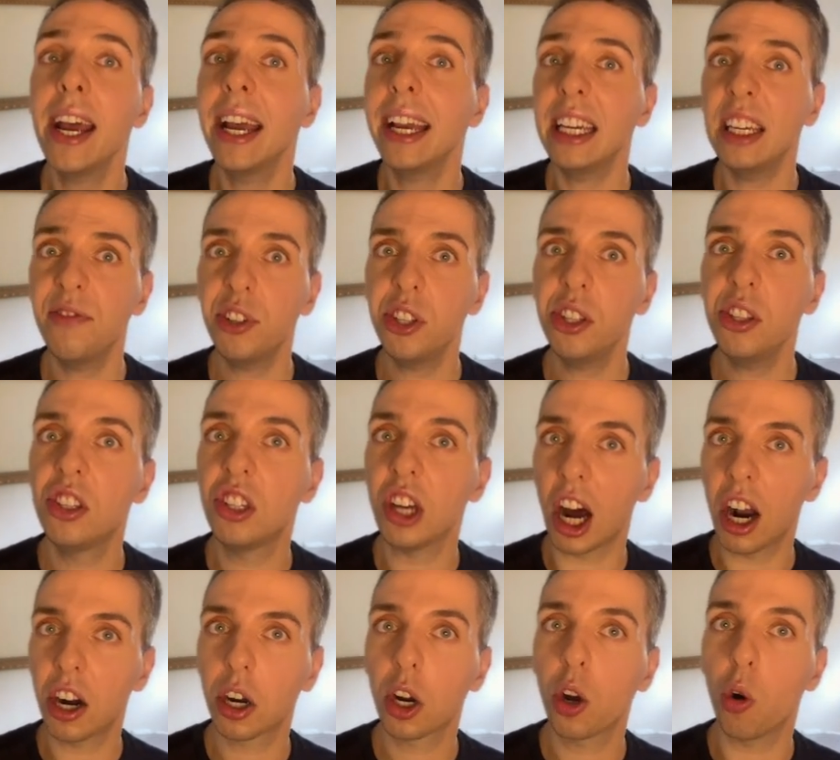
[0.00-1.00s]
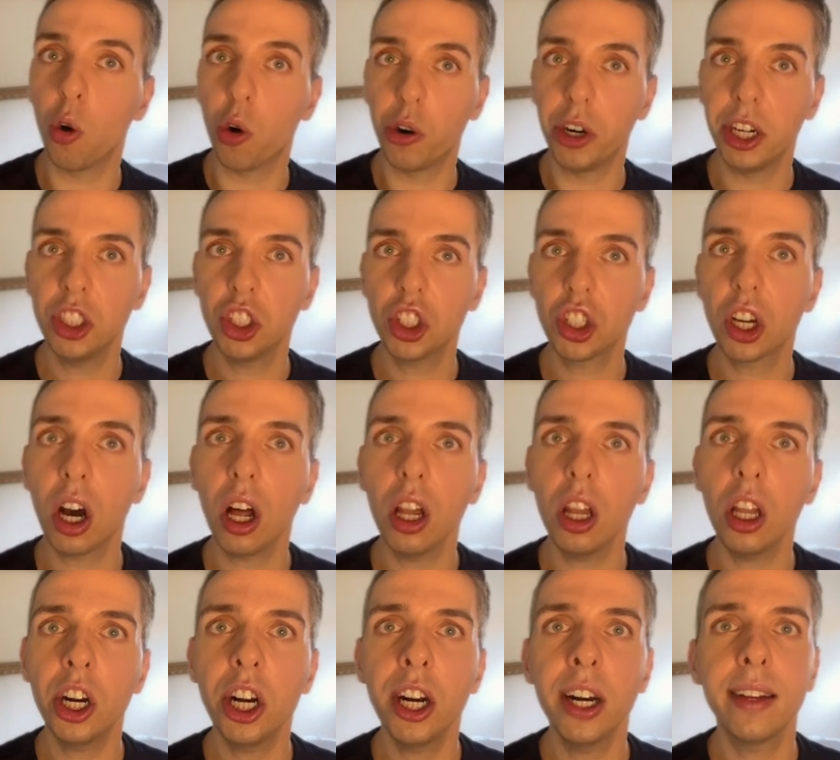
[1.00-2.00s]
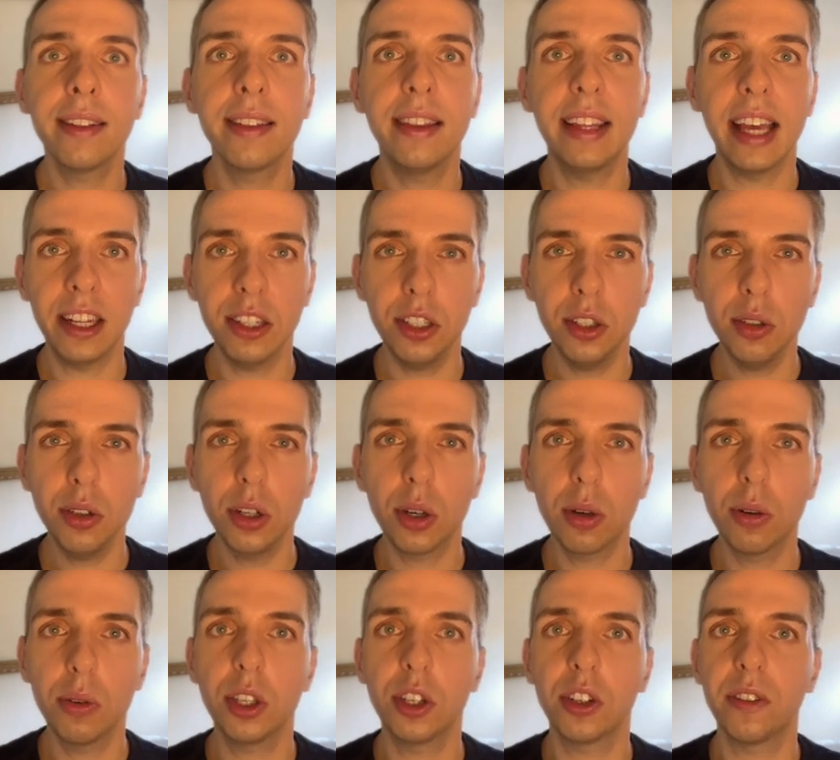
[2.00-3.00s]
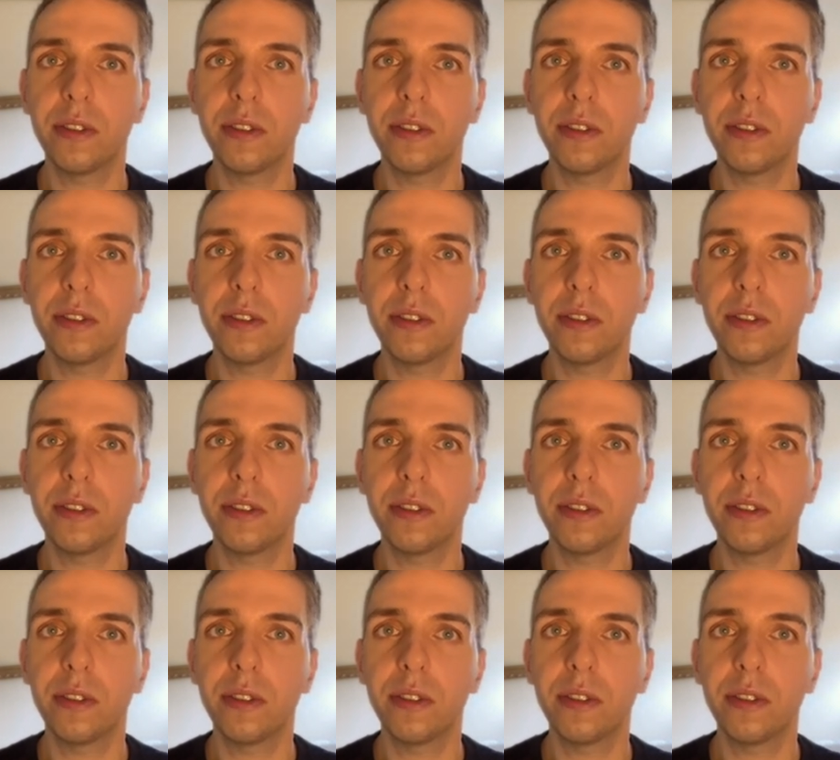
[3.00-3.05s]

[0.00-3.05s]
even dark orange color, then you know your